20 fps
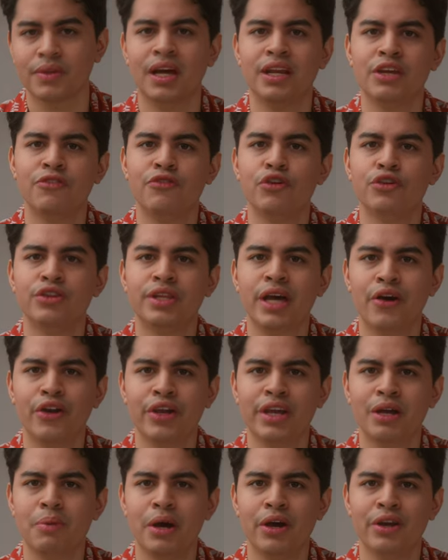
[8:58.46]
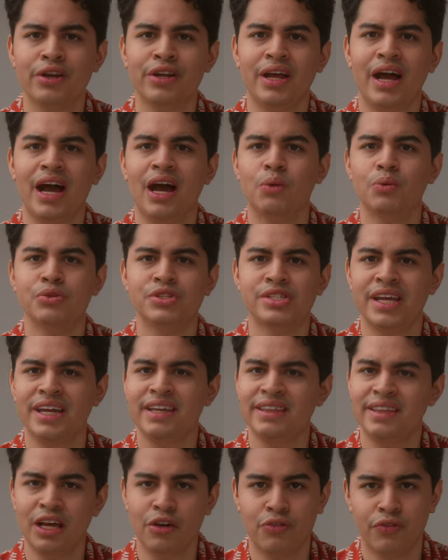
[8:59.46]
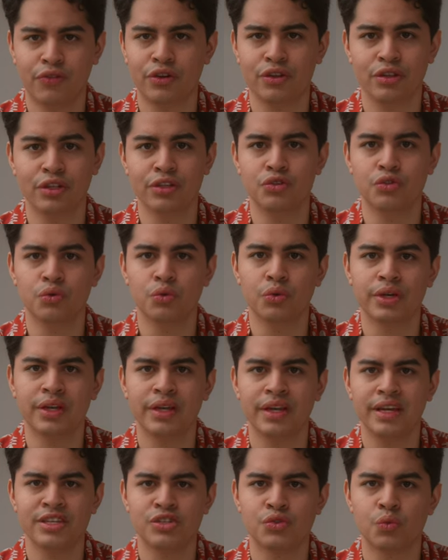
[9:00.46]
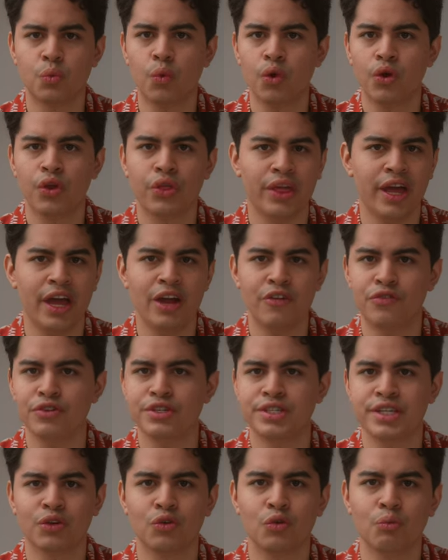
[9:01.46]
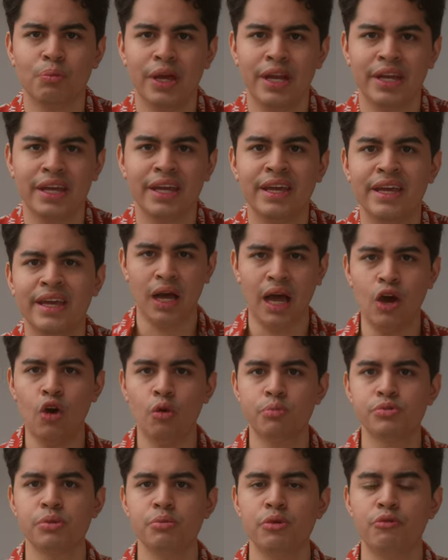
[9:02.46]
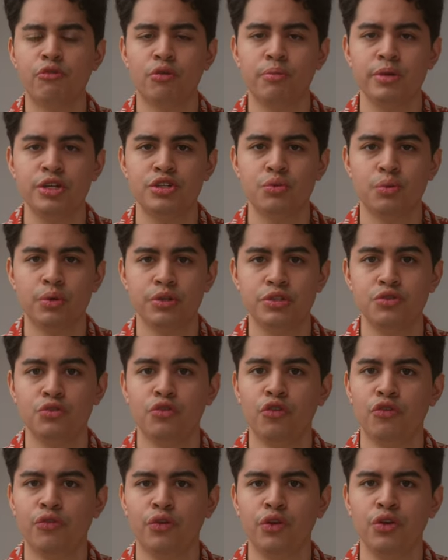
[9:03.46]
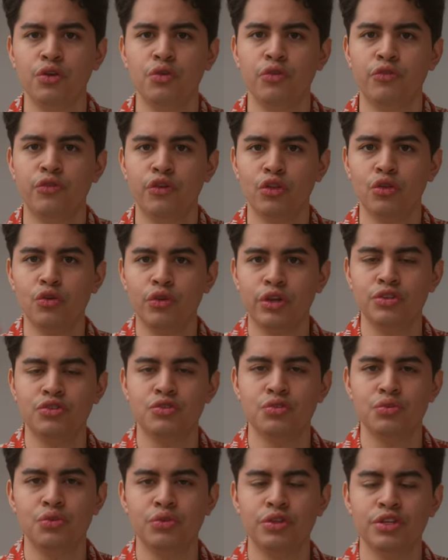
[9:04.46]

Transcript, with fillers: And if you're doubting about it, I would say definitely do it. It's worth every single penny. I hope some information was useful for you if you're looking to do